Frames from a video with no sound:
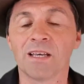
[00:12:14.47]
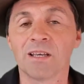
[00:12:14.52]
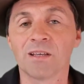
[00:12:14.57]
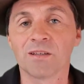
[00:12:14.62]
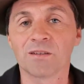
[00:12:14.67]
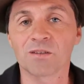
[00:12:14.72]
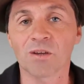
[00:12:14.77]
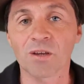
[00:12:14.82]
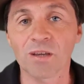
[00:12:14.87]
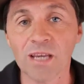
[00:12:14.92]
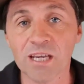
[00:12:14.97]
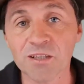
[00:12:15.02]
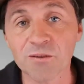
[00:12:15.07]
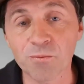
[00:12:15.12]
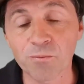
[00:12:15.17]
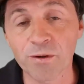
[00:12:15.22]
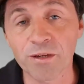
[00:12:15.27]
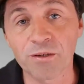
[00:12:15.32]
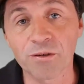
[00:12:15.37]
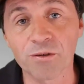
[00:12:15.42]
So yes,
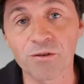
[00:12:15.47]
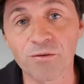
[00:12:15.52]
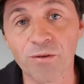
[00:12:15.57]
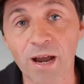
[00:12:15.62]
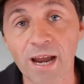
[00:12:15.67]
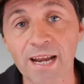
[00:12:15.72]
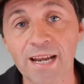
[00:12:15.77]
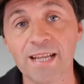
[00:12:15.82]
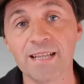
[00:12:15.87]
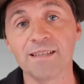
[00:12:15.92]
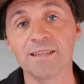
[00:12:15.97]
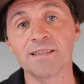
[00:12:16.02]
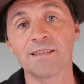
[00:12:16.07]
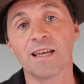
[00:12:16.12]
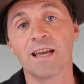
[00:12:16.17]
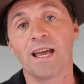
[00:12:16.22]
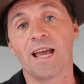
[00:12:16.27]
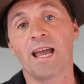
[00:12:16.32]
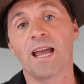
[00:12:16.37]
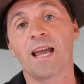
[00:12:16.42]
we do trade-ins,
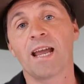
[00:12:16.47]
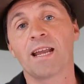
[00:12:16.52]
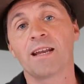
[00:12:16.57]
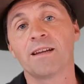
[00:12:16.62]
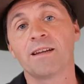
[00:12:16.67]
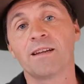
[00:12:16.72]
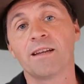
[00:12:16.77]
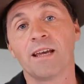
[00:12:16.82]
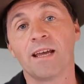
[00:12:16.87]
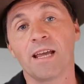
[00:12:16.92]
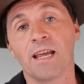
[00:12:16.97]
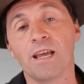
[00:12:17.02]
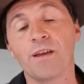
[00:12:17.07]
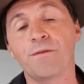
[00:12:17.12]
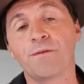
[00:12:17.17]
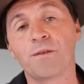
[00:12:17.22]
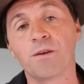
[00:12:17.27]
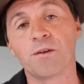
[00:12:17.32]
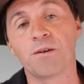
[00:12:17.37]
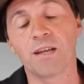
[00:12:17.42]
and
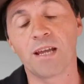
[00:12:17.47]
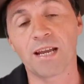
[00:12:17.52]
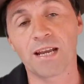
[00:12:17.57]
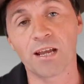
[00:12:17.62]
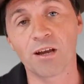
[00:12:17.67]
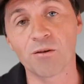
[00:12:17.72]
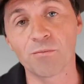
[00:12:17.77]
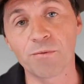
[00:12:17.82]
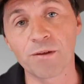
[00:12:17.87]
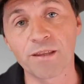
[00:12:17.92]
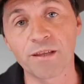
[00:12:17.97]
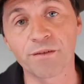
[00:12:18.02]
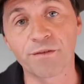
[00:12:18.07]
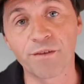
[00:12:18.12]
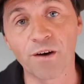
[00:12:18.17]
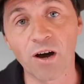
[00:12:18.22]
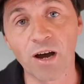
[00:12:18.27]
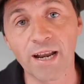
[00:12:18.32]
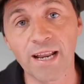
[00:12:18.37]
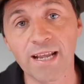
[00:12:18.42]
if you need help with your
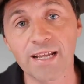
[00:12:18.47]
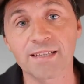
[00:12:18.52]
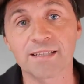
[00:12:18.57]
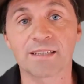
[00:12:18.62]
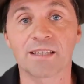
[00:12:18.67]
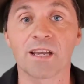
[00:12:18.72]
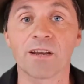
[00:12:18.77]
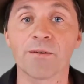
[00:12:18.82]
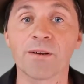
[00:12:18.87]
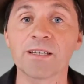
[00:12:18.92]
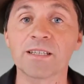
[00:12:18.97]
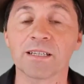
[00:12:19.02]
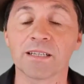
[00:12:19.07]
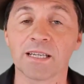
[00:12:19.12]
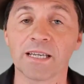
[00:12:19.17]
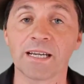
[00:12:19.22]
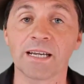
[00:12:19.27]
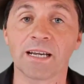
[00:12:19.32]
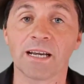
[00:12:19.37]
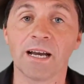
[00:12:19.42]
finance, there is a
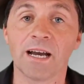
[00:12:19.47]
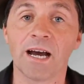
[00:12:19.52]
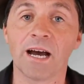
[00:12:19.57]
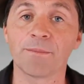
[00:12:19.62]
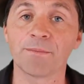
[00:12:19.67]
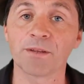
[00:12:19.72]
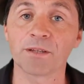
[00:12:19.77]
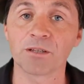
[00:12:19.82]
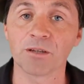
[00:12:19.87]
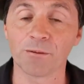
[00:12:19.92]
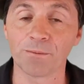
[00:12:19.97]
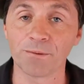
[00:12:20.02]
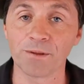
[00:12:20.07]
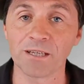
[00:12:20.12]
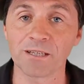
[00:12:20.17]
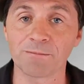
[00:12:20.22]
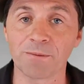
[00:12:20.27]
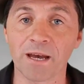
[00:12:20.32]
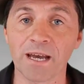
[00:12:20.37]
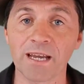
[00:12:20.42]
link up the top of
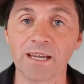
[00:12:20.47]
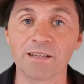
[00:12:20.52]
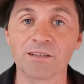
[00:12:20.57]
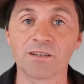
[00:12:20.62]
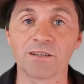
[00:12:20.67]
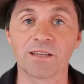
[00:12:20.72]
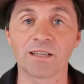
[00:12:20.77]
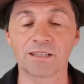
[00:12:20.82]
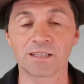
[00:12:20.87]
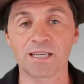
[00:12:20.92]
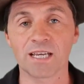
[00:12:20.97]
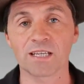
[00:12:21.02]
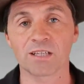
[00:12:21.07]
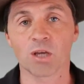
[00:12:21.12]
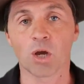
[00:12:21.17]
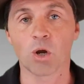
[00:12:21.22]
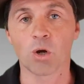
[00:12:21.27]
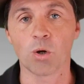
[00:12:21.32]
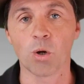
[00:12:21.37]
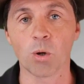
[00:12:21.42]
this page that says
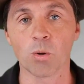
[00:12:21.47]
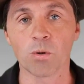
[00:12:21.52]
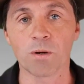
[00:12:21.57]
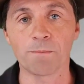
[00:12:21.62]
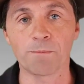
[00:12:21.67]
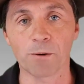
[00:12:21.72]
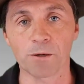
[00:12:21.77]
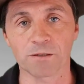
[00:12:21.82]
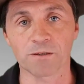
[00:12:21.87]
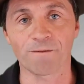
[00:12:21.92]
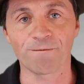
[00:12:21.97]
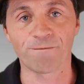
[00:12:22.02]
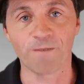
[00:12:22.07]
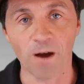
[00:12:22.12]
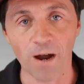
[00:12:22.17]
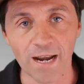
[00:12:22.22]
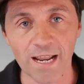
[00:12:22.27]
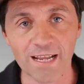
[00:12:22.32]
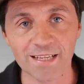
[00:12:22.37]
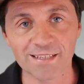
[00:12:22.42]
no deposit
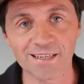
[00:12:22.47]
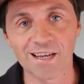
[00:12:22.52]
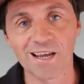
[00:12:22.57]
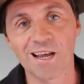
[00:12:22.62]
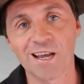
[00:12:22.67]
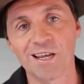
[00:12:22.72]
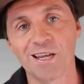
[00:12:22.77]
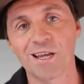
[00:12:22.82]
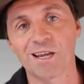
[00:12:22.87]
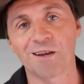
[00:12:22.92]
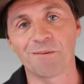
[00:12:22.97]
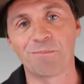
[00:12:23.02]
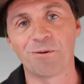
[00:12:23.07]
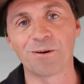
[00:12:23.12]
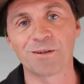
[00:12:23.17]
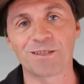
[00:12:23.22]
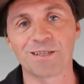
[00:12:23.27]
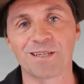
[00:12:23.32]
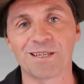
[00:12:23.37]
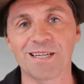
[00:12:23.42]
finance. You can
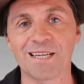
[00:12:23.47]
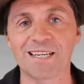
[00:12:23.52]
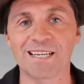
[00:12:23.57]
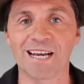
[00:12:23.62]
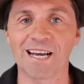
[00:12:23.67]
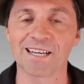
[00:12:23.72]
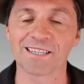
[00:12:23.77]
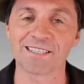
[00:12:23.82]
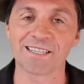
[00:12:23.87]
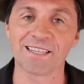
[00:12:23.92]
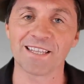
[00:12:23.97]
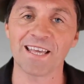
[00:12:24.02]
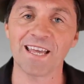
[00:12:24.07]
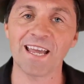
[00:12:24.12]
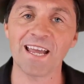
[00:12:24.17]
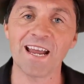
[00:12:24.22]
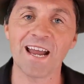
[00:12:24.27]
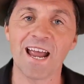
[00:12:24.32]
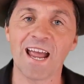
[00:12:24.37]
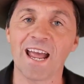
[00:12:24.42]
put your details in
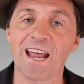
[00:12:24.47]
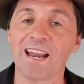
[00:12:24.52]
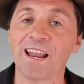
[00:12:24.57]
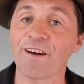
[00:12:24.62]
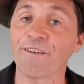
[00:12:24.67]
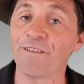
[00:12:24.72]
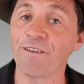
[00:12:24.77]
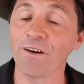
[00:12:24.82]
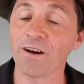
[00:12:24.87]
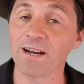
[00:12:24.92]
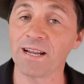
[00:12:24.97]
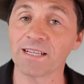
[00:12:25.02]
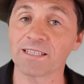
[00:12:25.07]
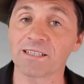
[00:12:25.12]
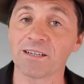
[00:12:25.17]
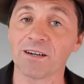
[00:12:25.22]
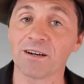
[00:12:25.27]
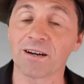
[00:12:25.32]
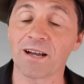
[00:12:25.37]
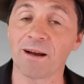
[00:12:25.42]
there and our finance
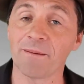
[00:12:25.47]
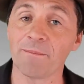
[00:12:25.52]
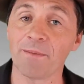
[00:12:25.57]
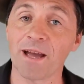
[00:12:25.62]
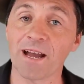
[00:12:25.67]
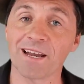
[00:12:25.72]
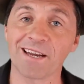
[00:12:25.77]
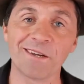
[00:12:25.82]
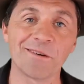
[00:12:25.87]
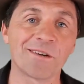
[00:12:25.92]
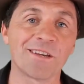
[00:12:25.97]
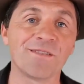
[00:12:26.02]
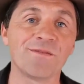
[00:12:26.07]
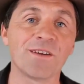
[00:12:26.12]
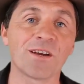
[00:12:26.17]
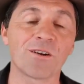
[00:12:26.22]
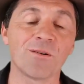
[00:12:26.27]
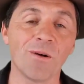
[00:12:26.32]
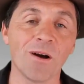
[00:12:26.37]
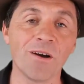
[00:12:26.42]
guy will come back and he'll give
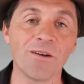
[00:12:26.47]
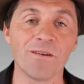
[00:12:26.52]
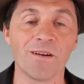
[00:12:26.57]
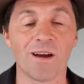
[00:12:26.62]
you a quote